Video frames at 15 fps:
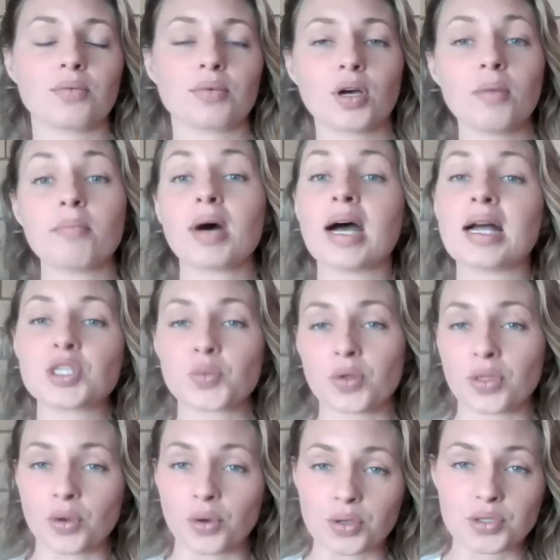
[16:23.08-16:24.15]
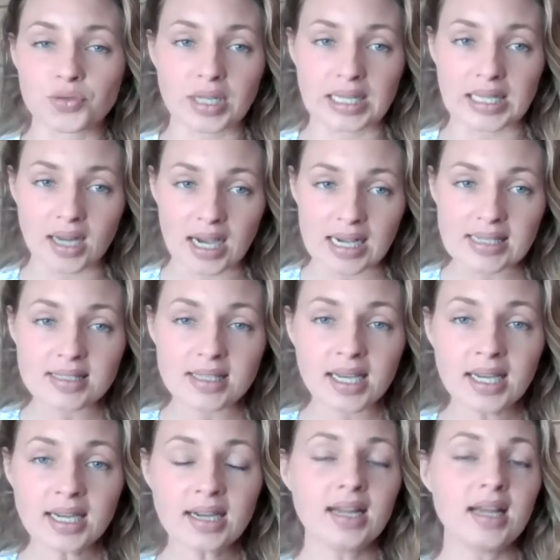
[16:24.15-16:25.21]
combines with yours really
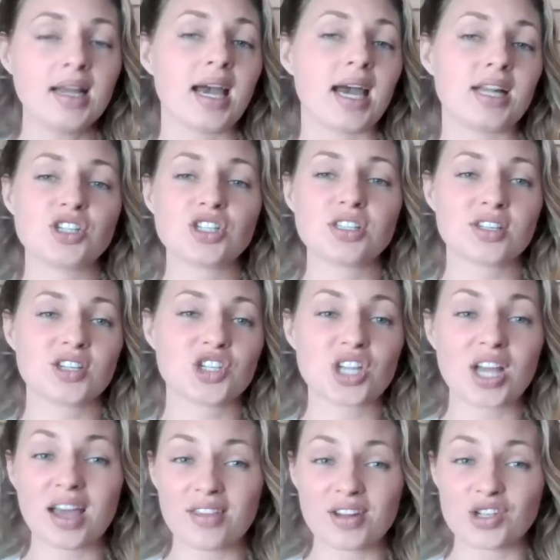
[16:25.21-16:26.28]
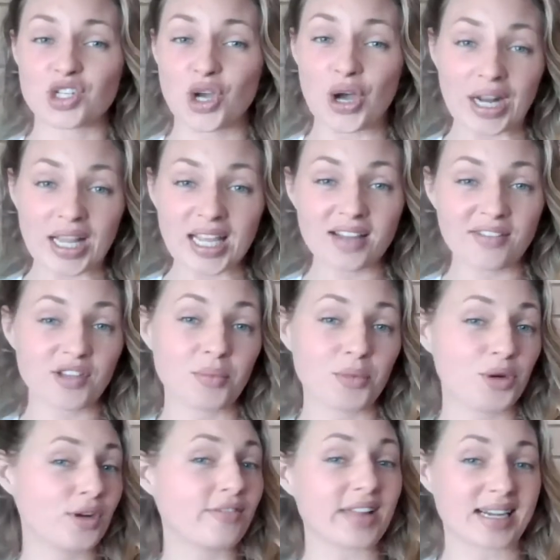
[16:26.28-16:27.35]
nicely, and just to share the journey if you're
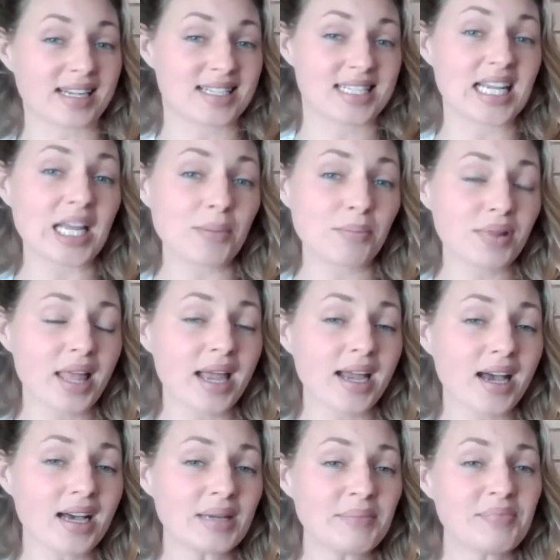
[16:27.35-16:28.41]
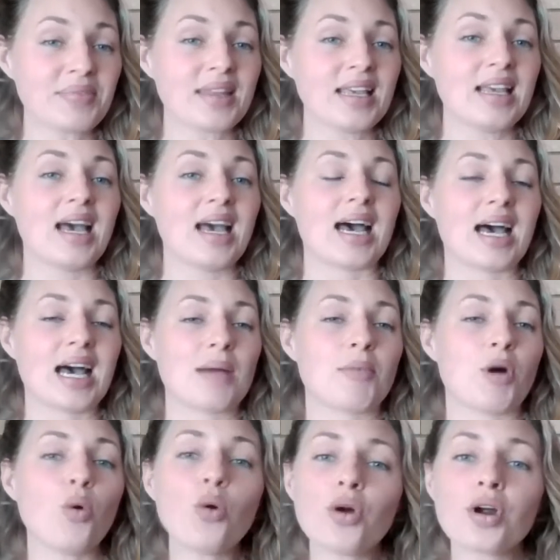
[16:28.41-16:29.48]
more of like a team player.
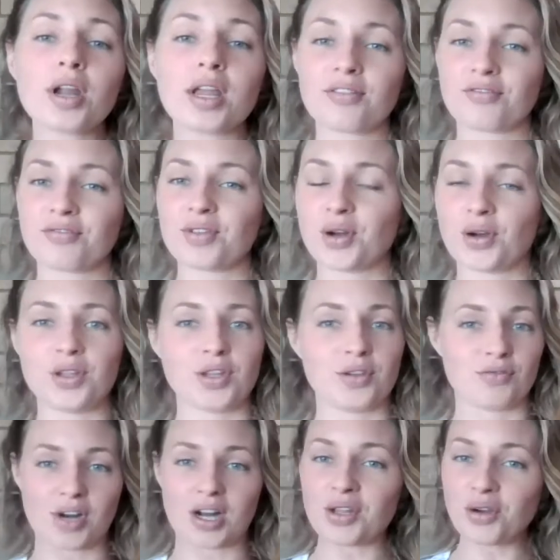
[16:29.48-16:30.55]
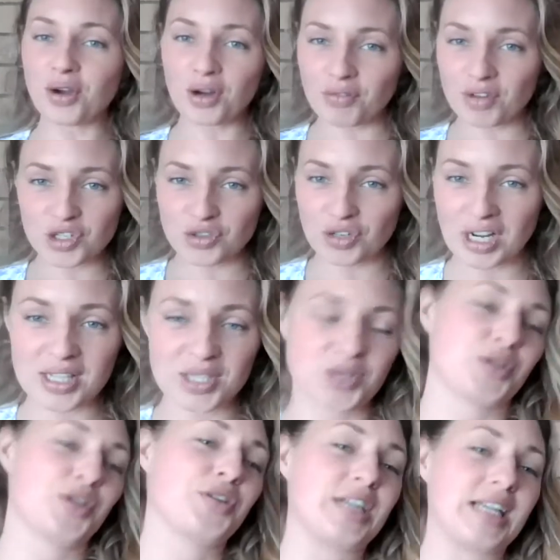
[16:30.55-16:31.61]
Or if you run your own retreats, or
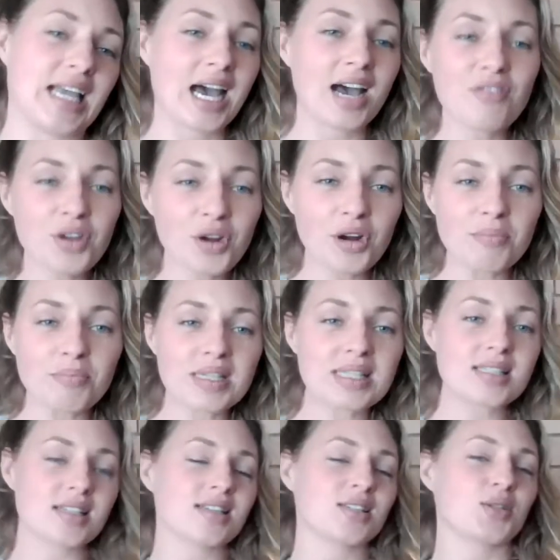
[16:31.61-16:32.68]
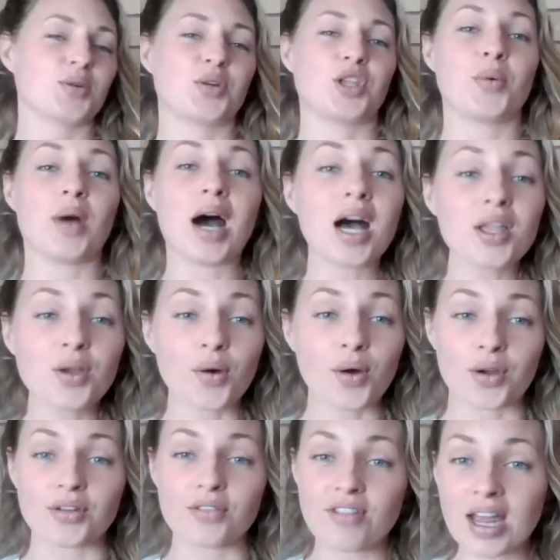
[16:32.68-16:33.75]
you already have your own business, or you are
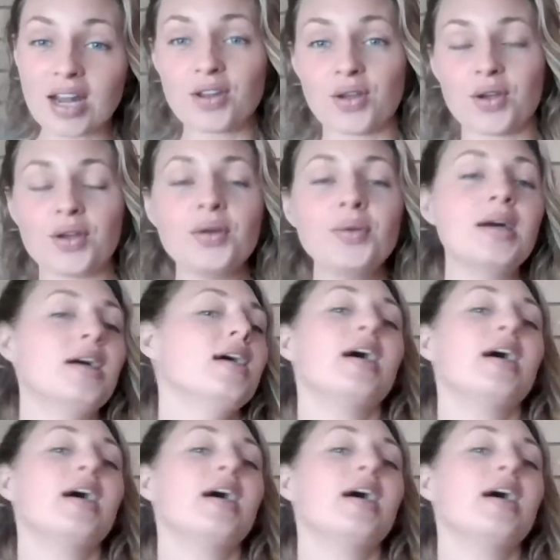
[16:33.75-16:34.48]
your own venue,